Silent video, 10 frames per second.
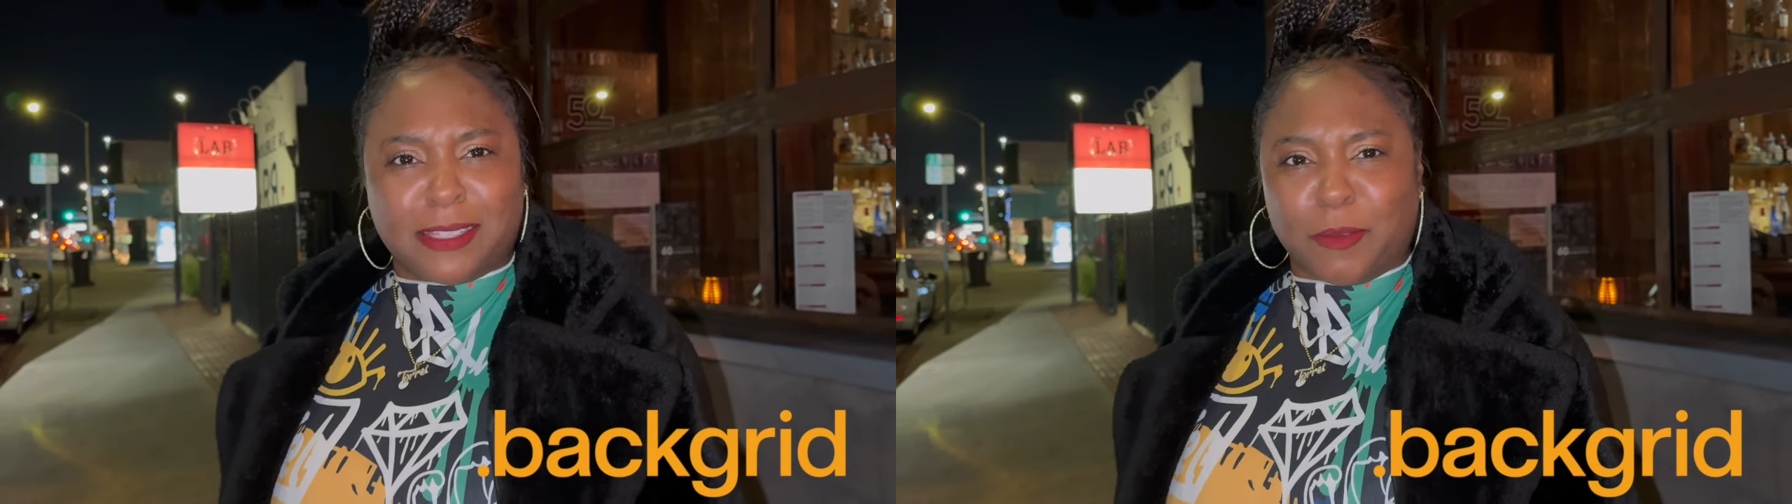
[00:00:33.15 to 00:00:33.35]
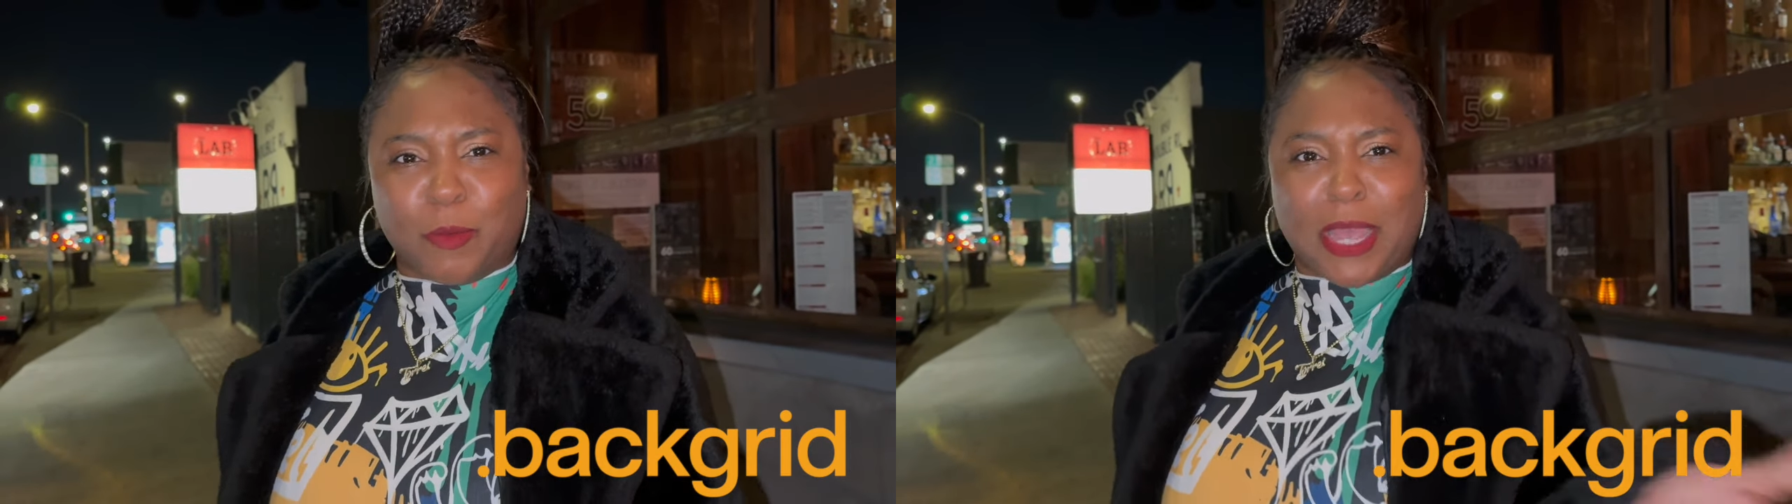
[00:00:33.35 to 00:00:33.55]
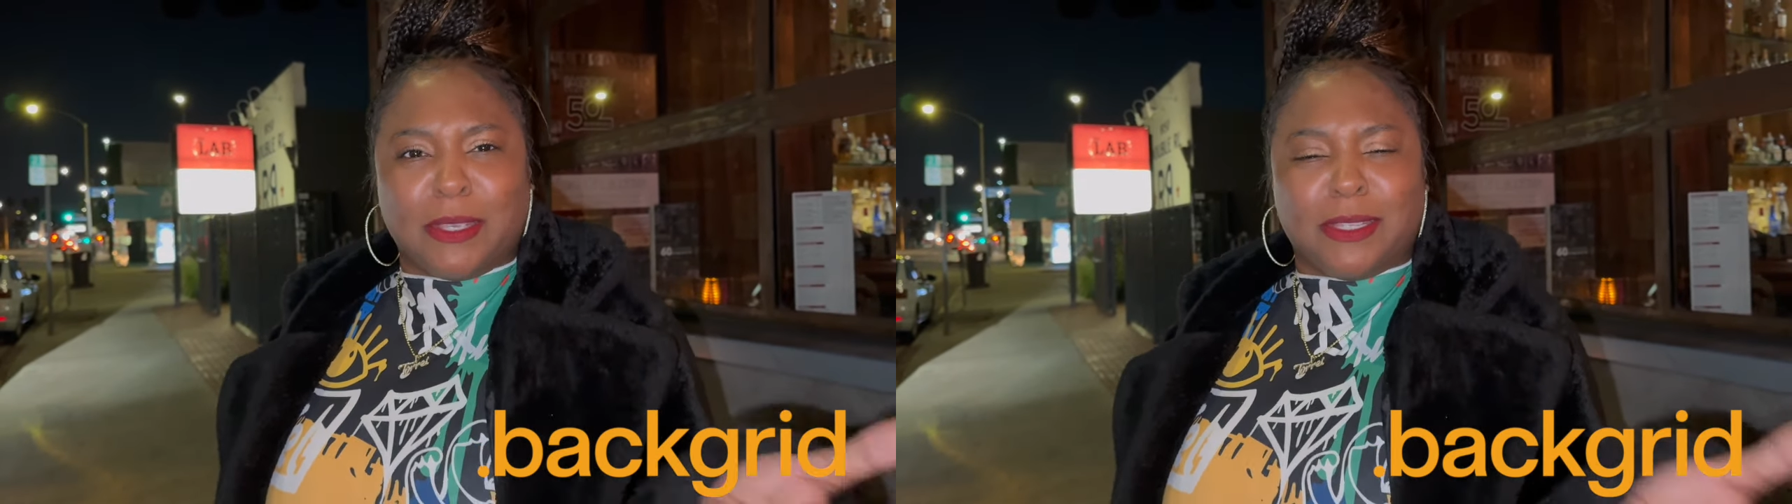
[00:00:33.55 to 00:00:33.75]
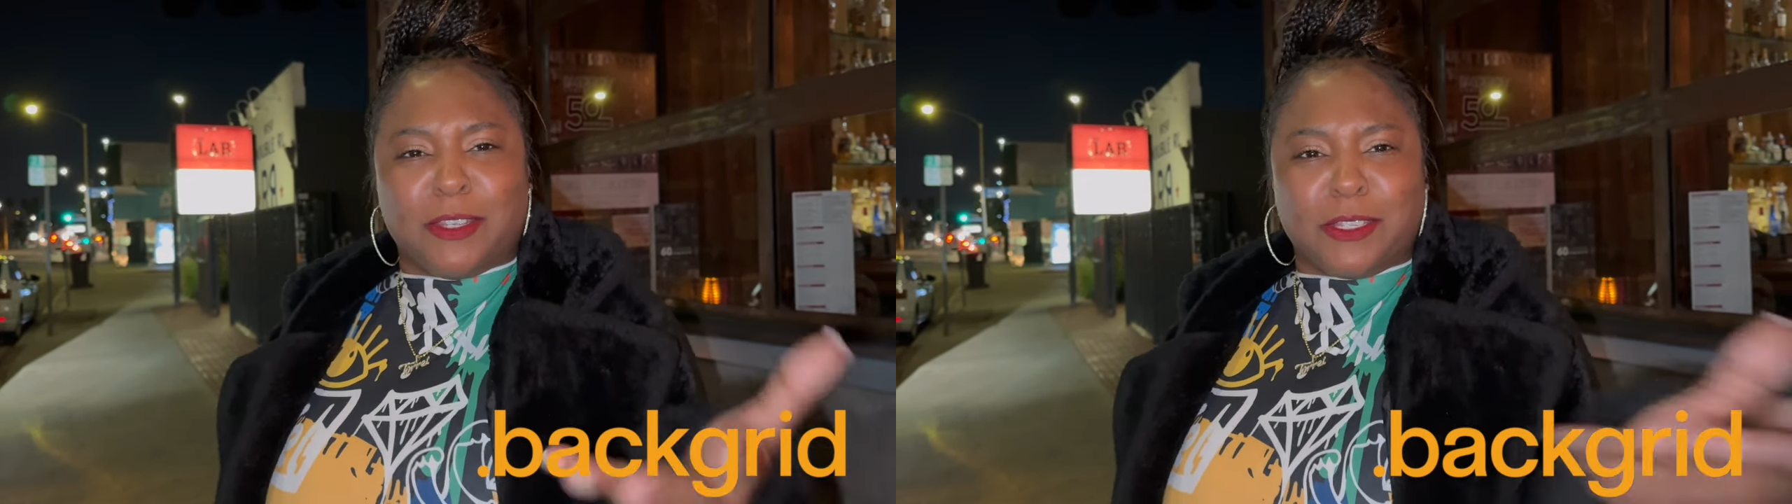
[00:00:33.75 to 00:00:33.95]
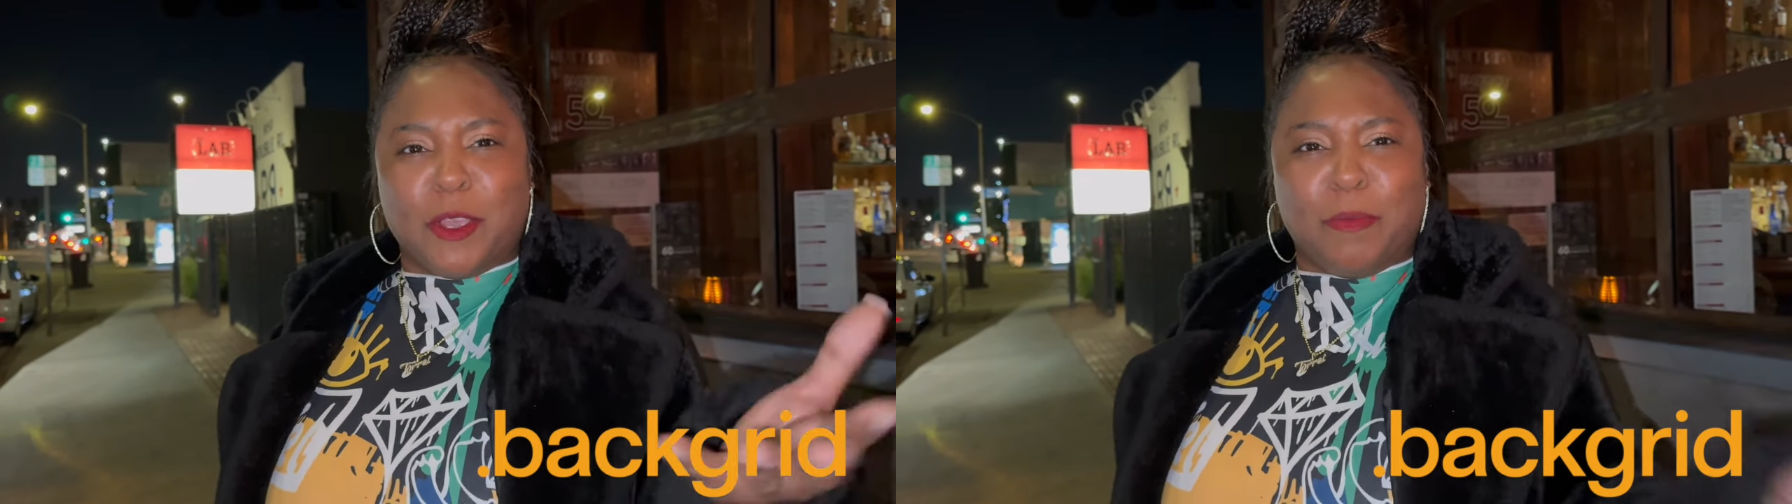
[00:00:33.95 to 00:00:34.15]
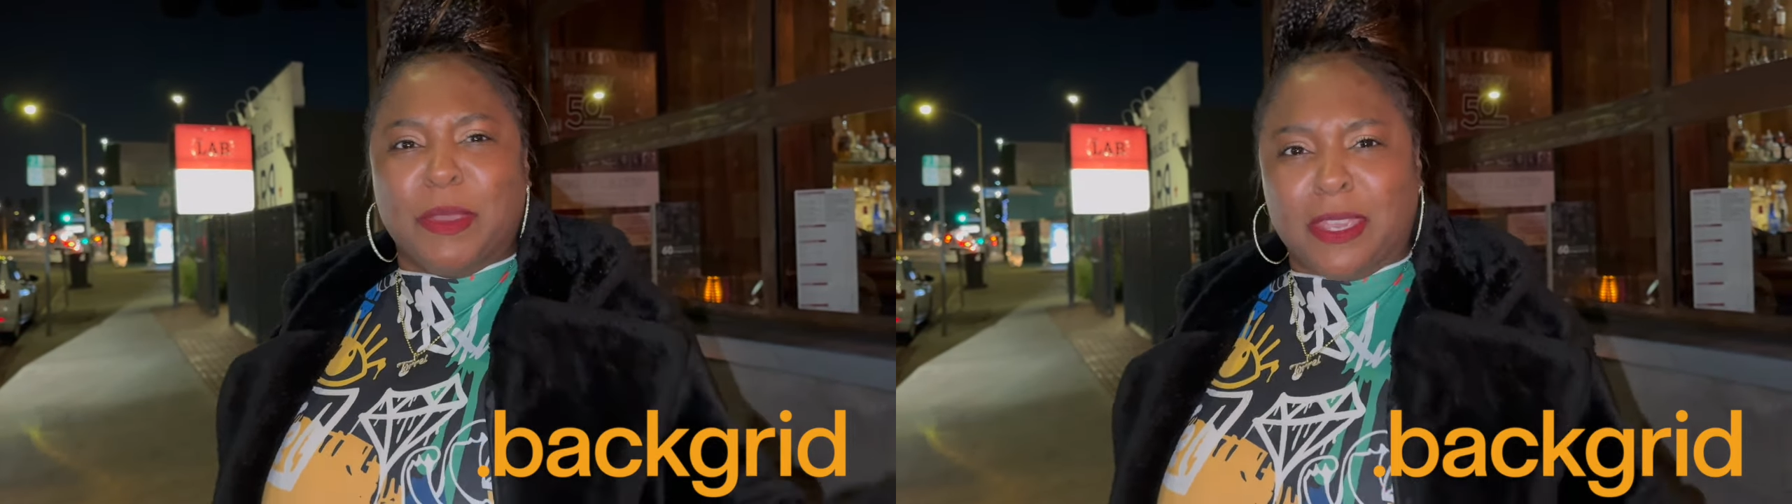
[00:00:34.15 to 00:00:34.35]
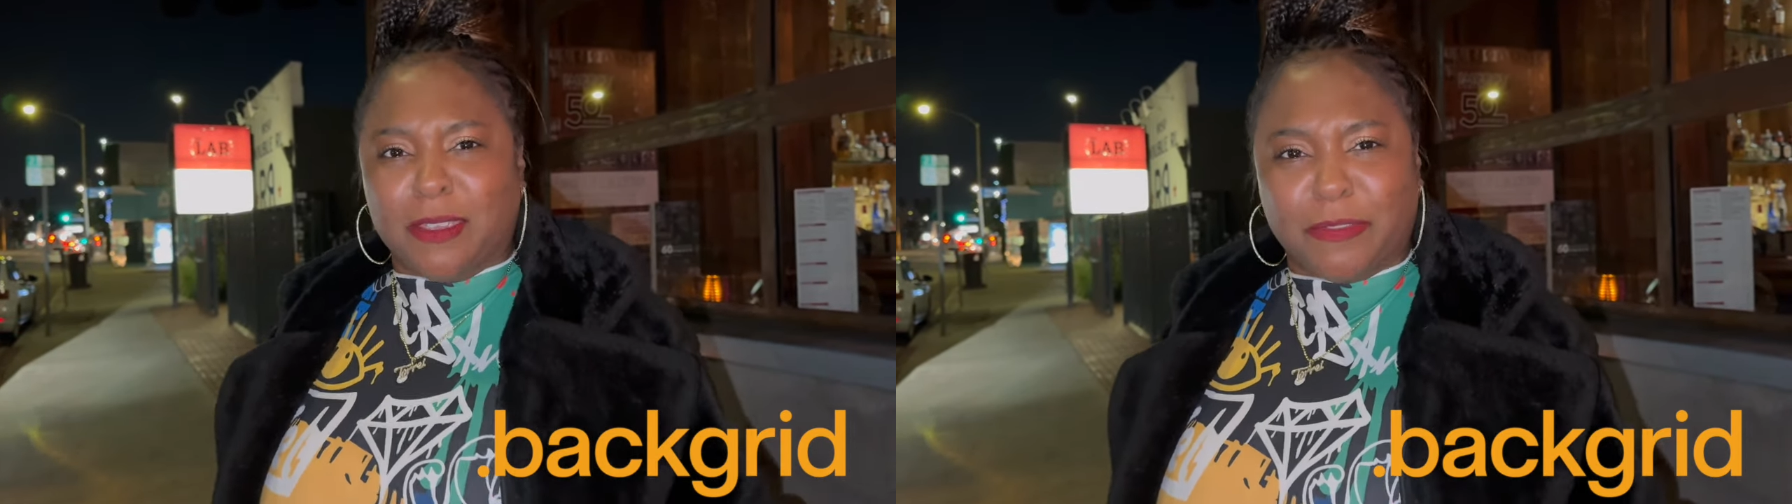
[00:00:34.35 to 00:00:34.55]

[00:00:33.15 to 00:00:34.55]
So why, there's no beef.